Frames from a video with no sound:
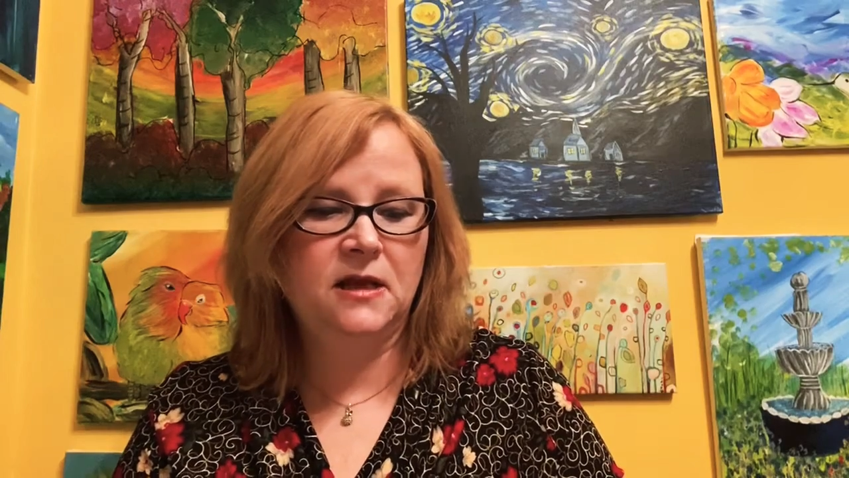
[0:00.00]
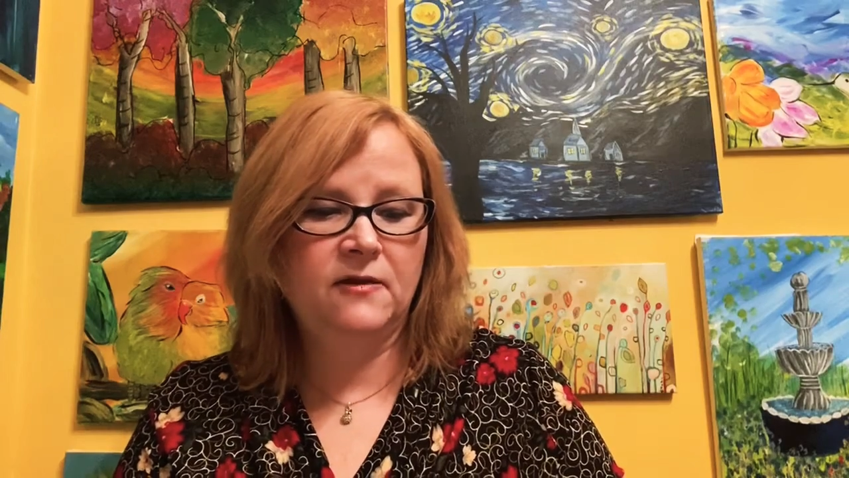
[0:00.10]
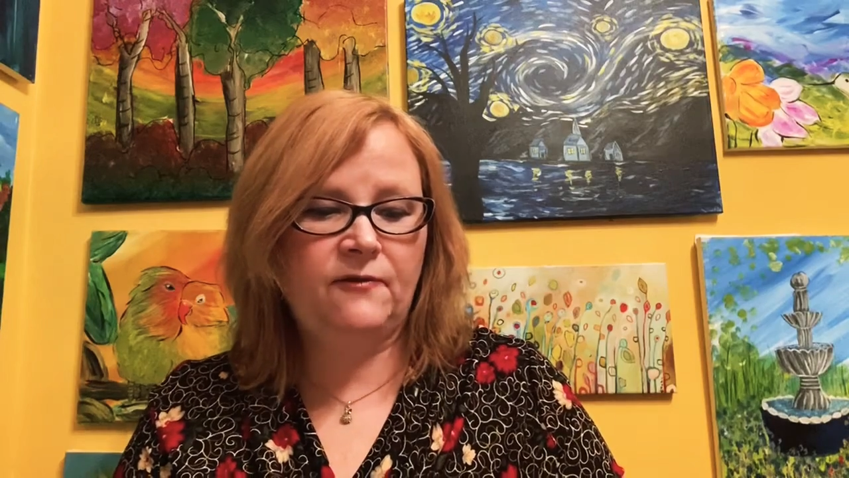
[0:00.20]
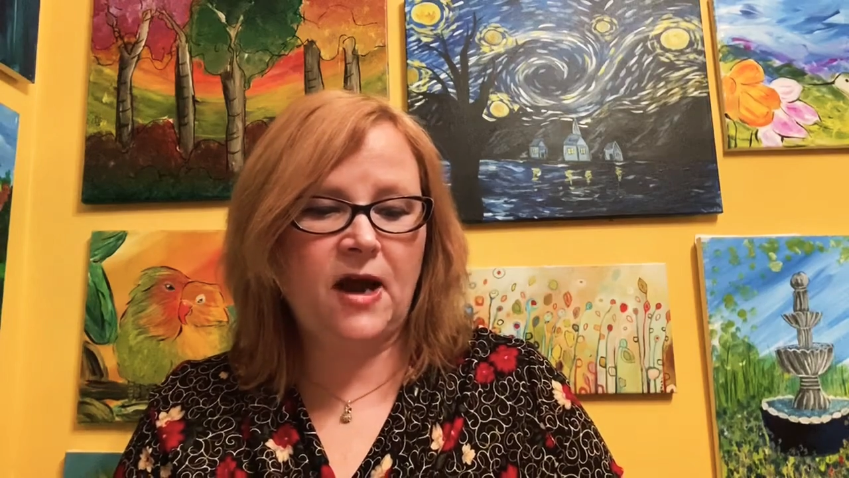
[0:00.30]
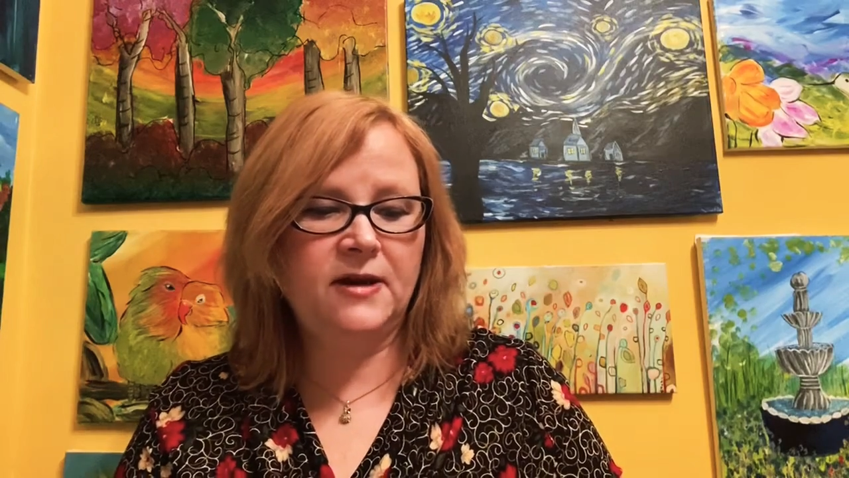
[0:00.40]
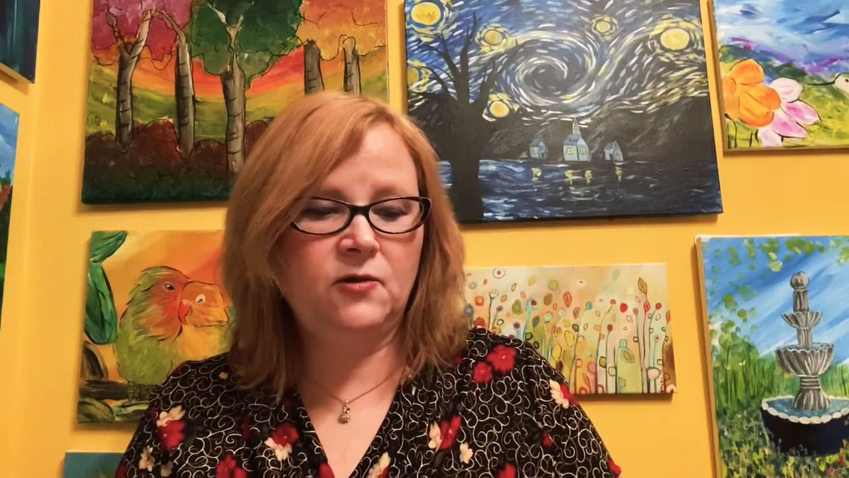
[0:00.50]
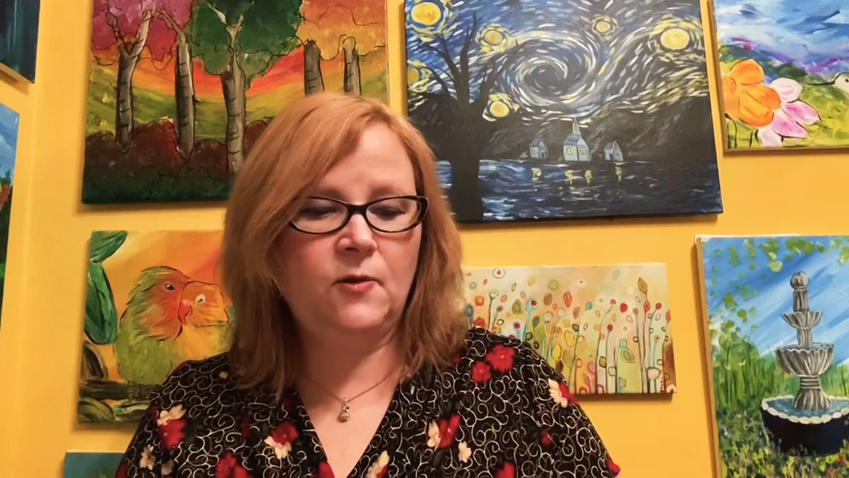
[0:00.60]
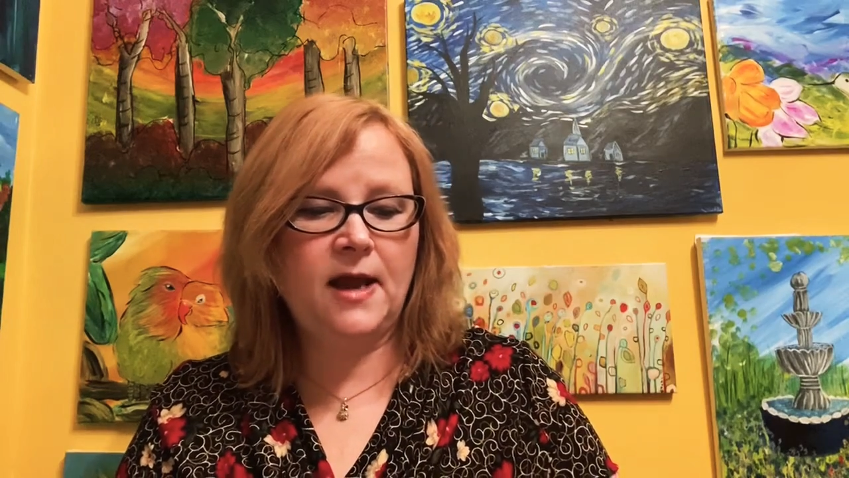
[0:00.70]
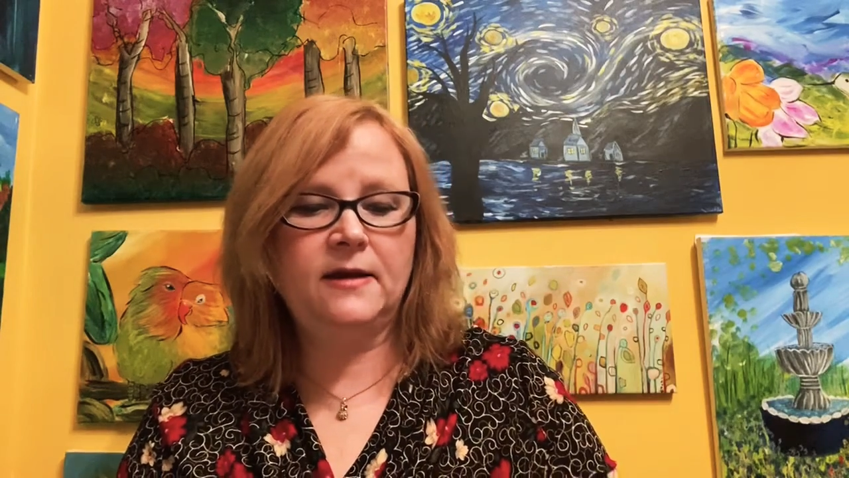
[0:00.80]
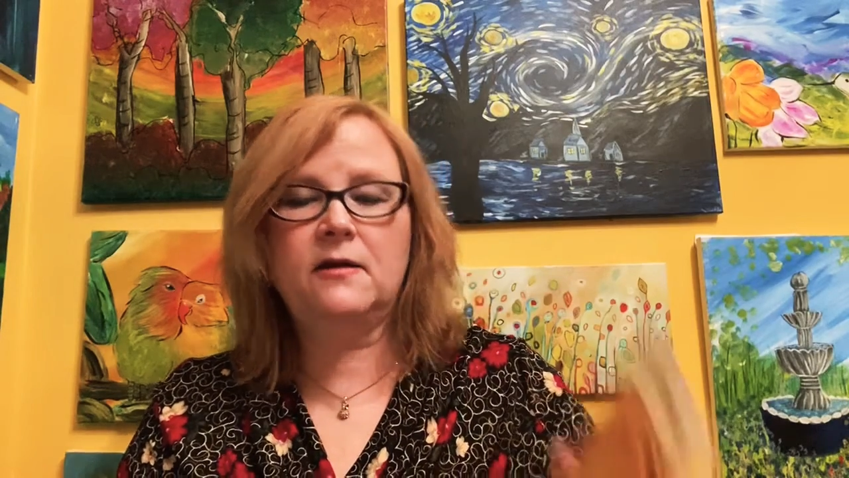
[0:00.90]
Find a
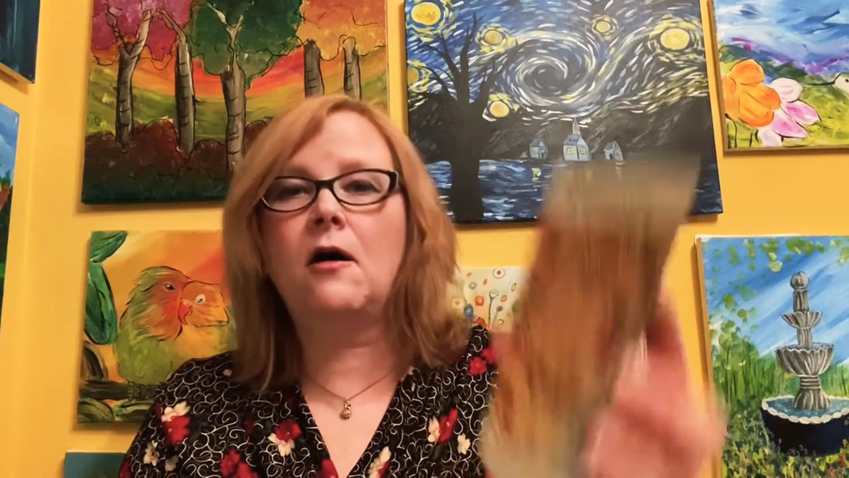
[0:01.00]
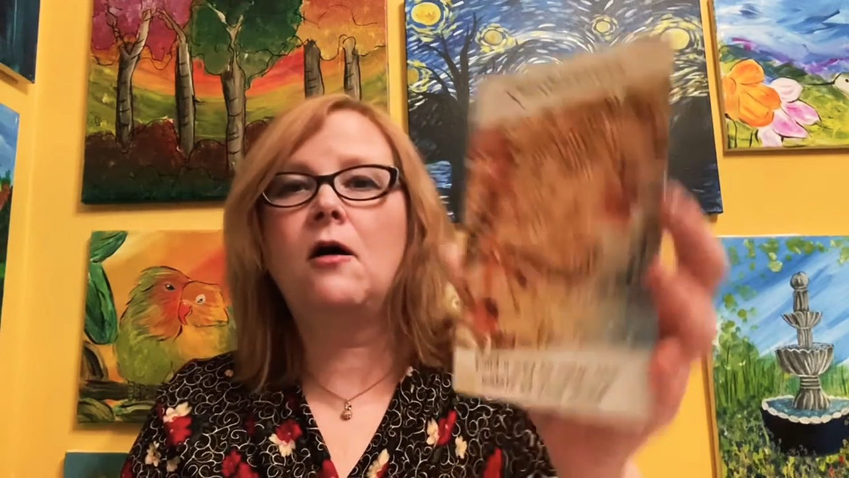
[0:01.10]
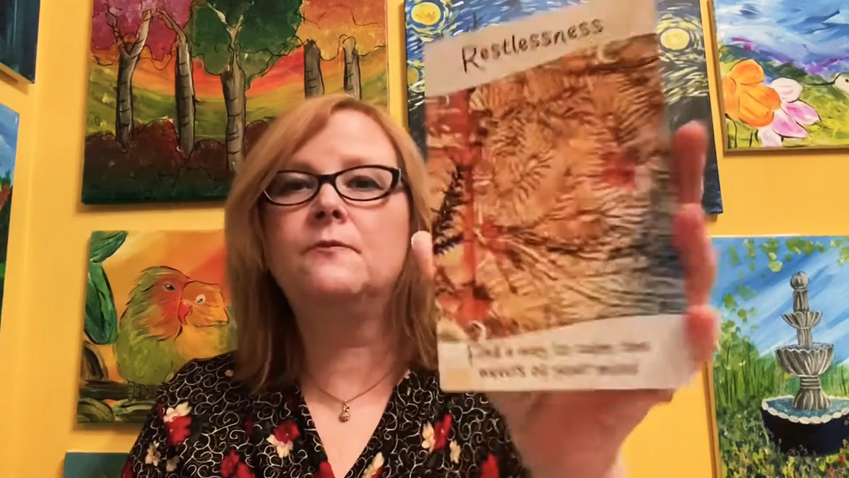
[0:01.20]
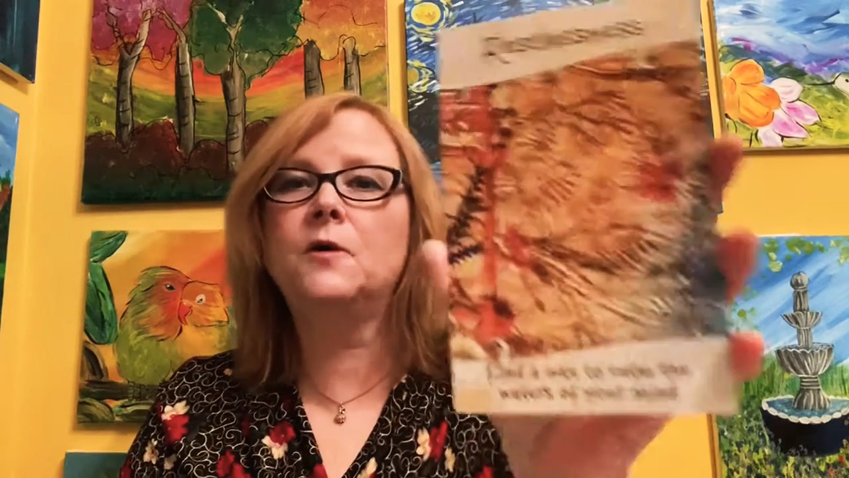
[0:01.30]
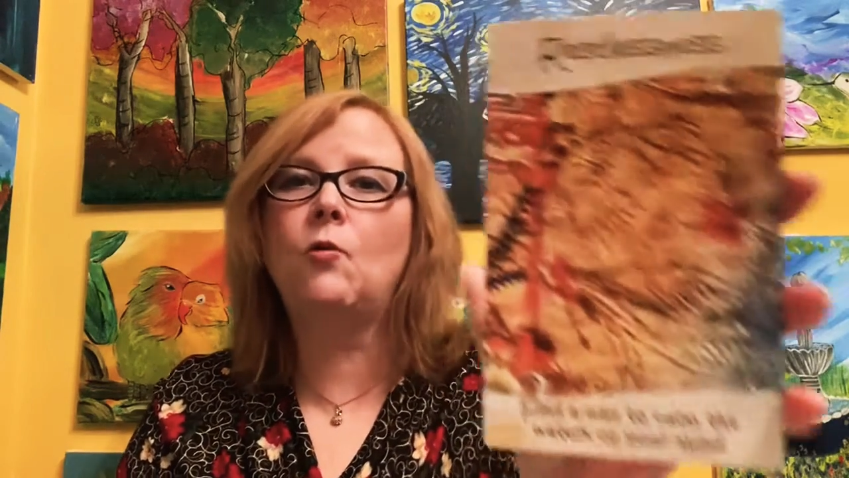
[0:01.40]
way to calm the